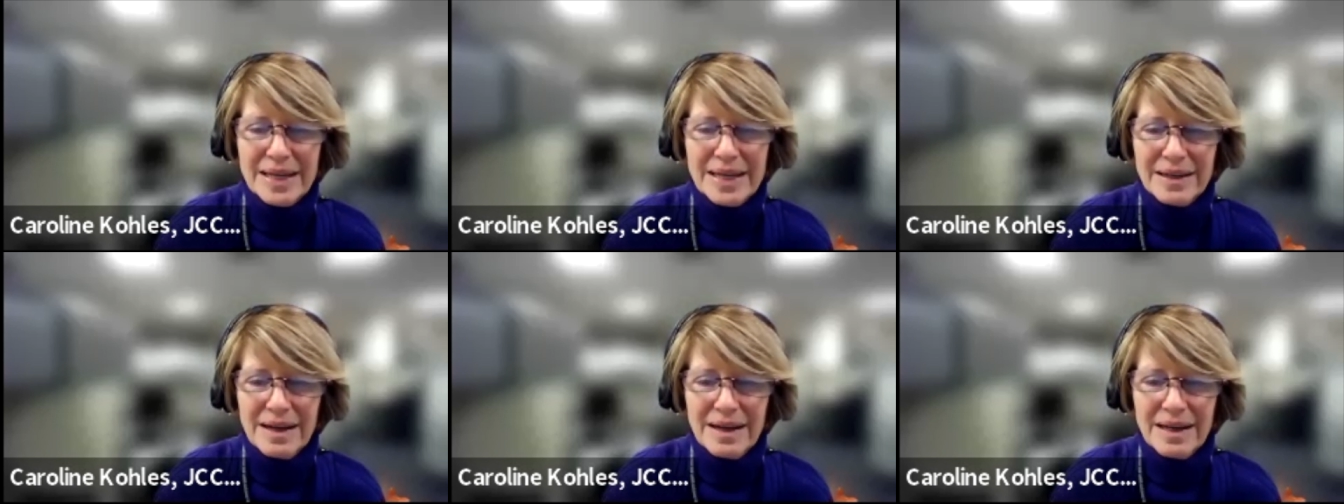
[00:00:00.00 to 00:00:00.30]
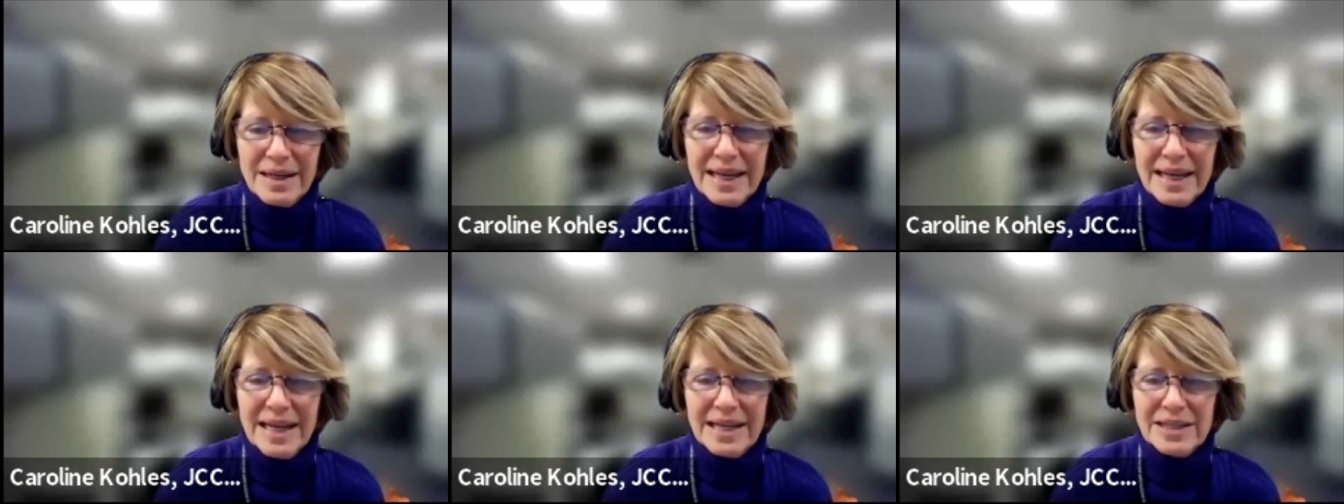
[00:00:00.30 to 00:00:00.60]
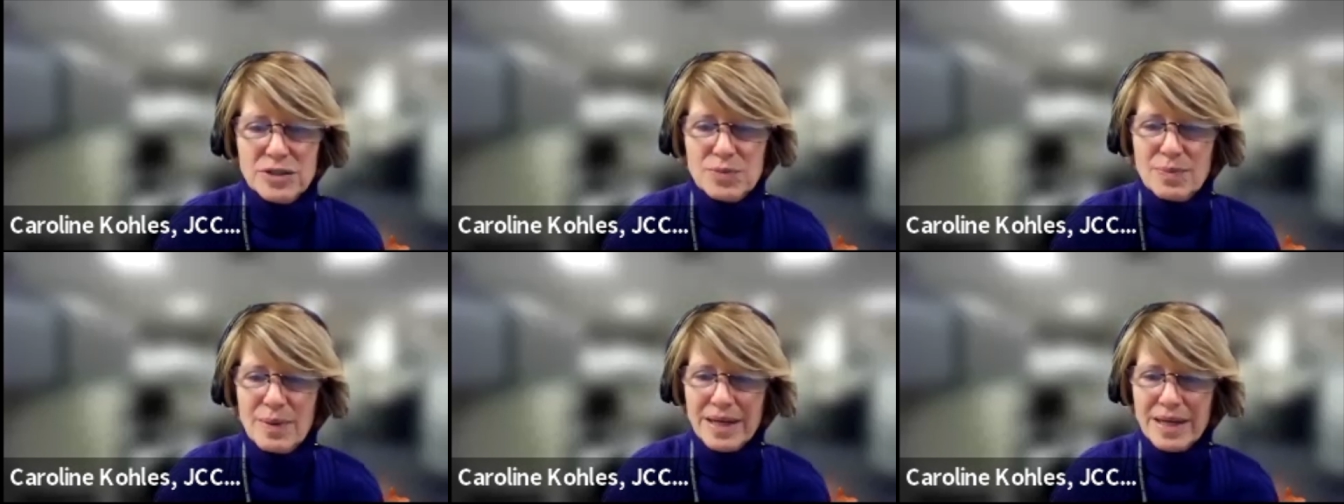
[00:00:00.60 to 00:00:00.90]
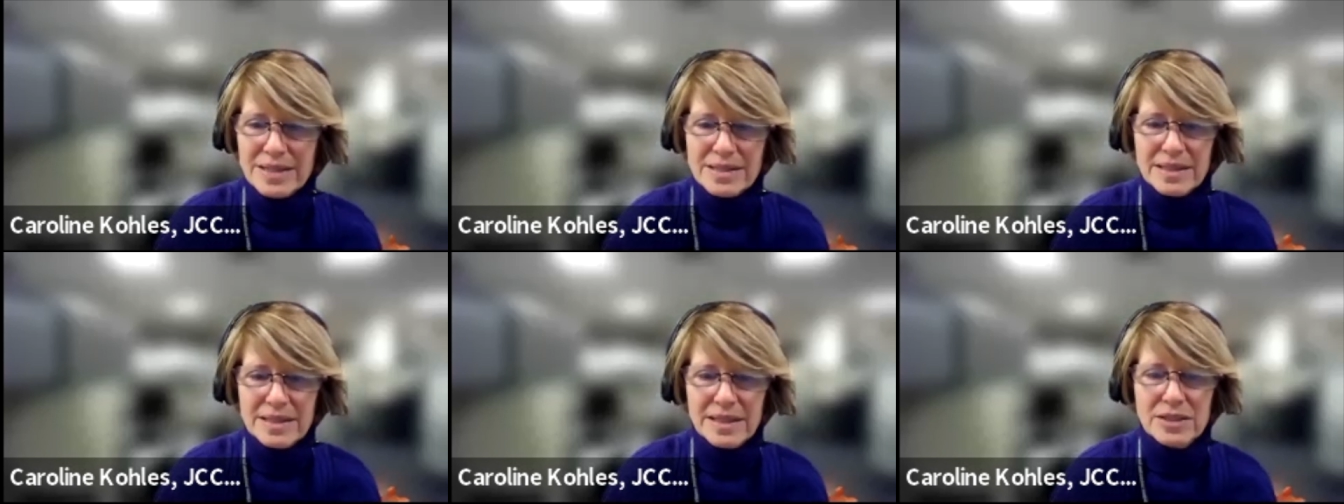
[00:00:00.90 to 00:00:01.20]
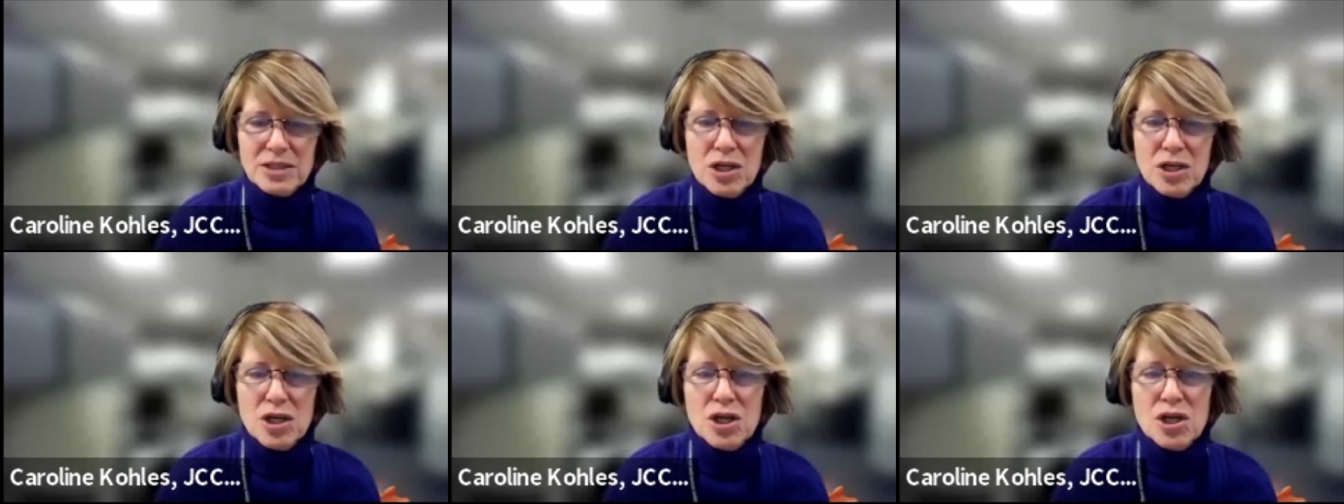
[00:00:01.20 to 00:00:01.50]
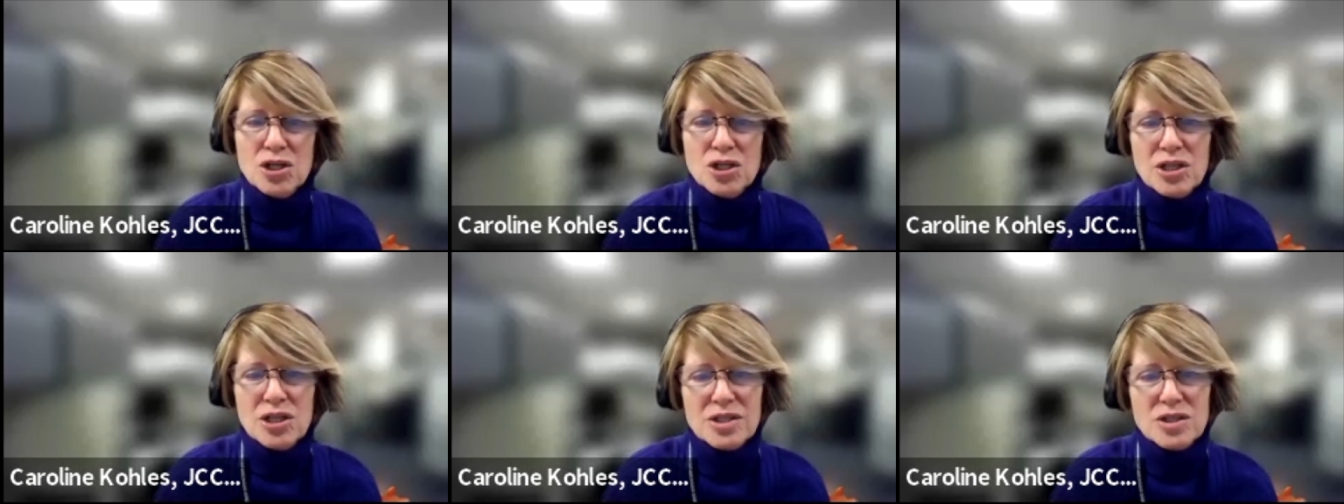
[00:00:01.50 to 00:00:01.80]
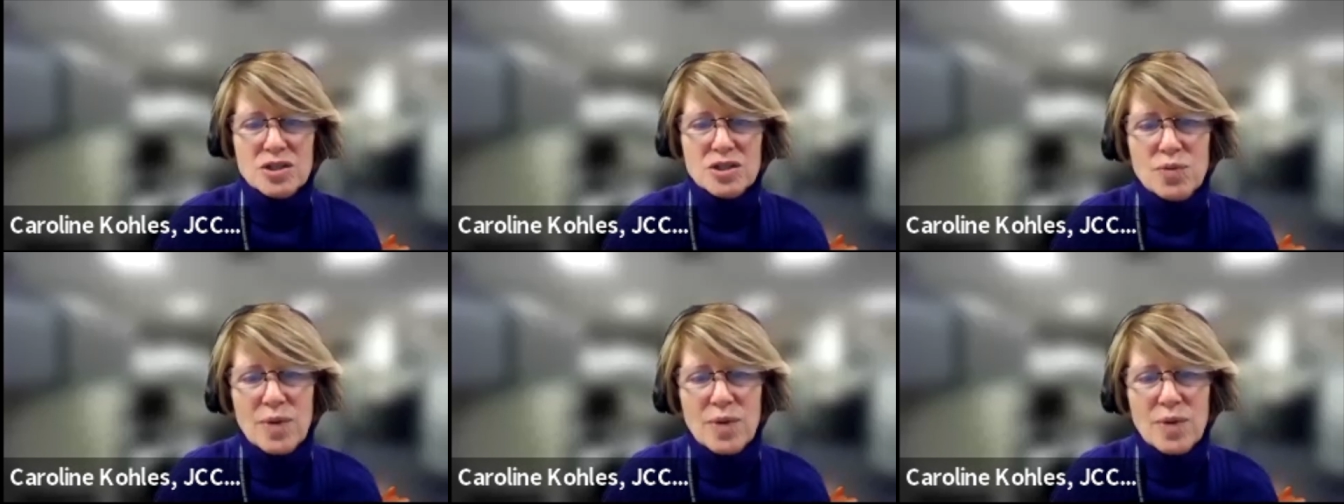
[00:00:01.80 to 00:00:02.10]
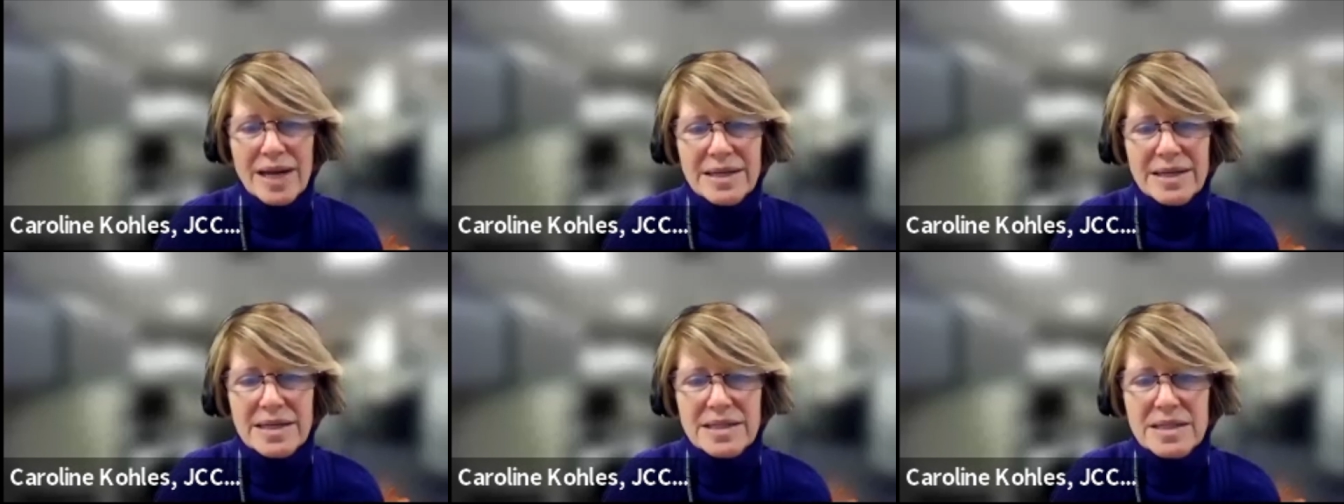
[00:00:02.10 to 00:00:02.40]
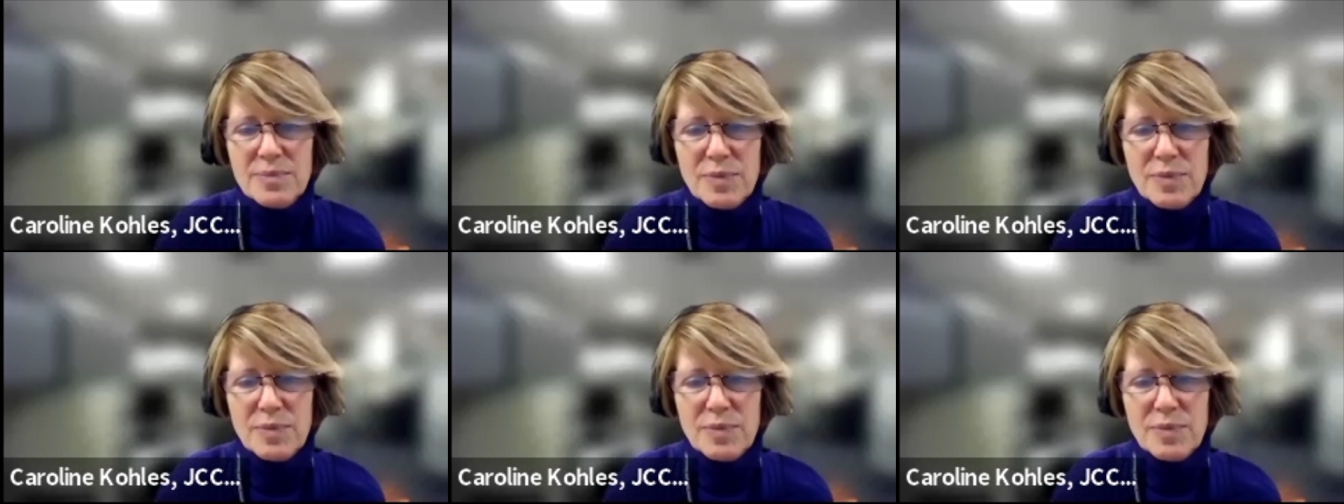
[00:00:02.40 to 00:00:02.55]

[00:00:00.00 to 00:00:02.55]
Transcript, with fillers: and cutting edge medicine, she has trained as a